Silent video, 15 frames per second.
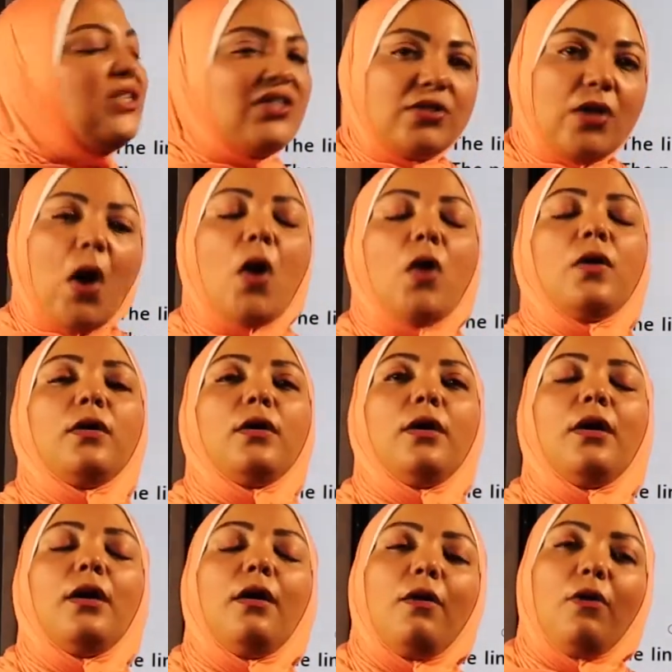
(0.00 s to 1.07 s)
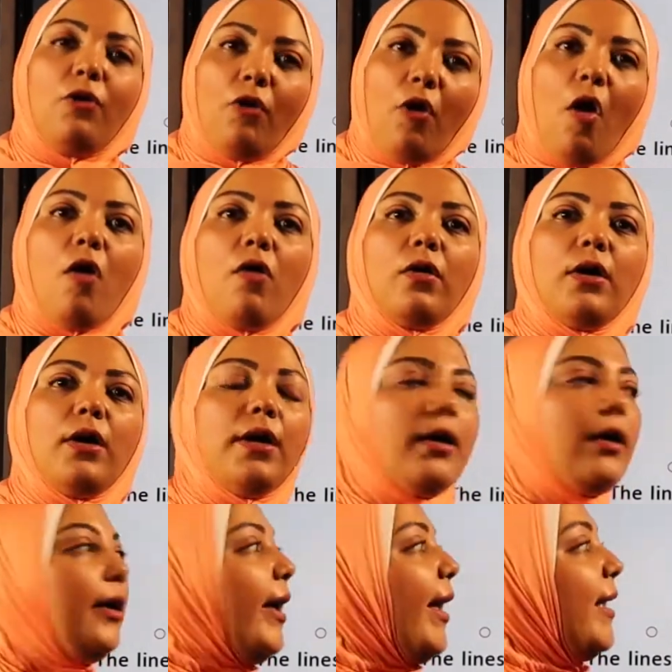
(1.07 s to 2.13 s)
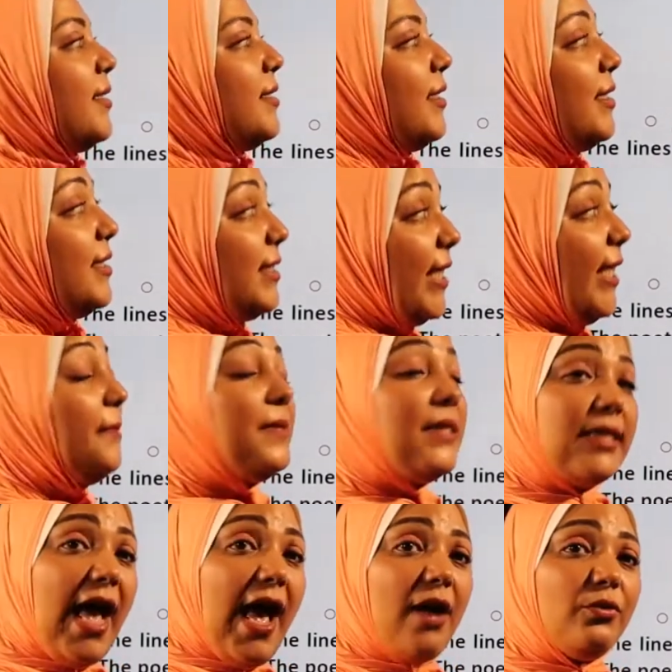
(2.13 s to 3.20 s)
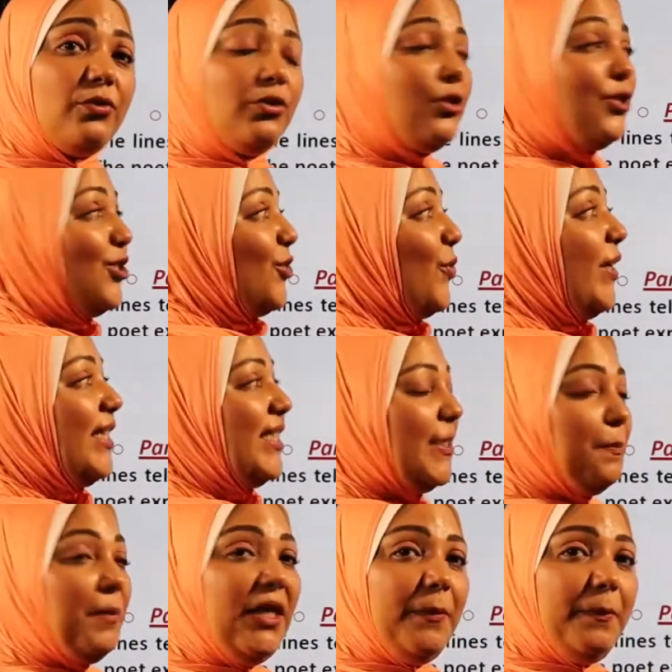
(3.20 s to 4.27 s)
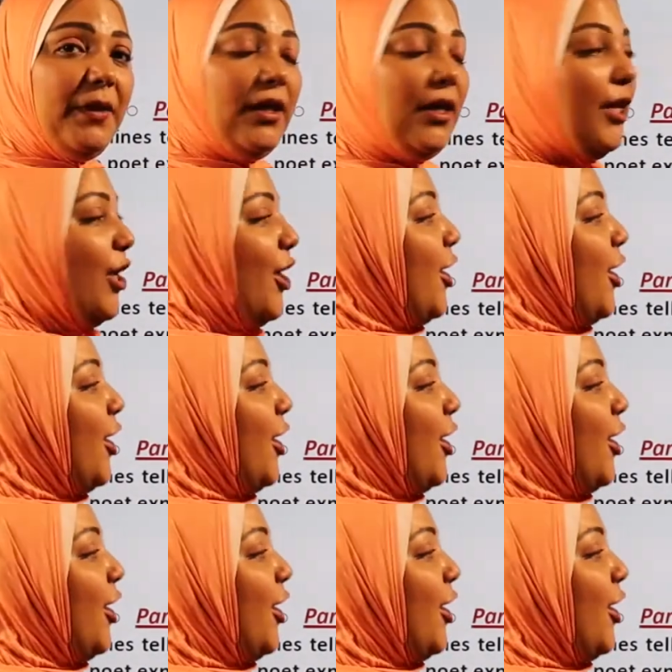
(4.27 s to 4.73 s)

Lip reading: song, wrong. It's the same sound, so it's BB.